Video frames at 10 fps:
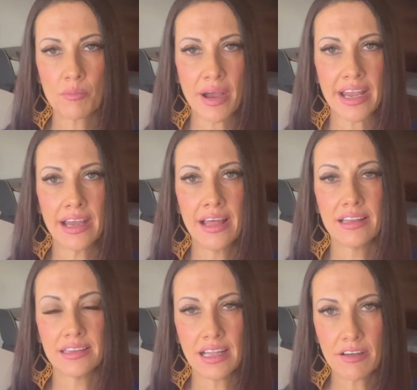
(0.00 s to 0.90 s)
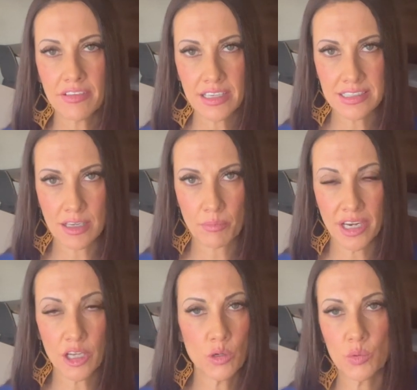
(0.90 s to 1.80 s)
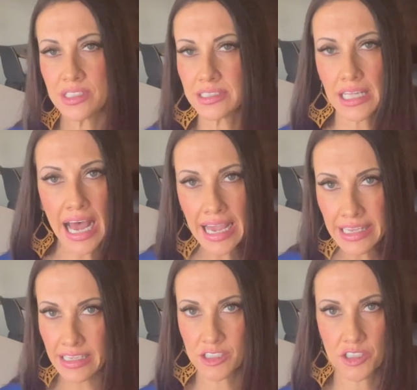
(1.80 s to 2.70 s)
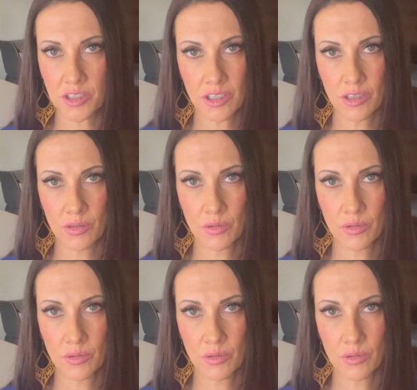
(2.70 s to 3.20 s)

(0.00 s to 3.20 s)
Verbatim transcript: by loving somebody who was lying to you.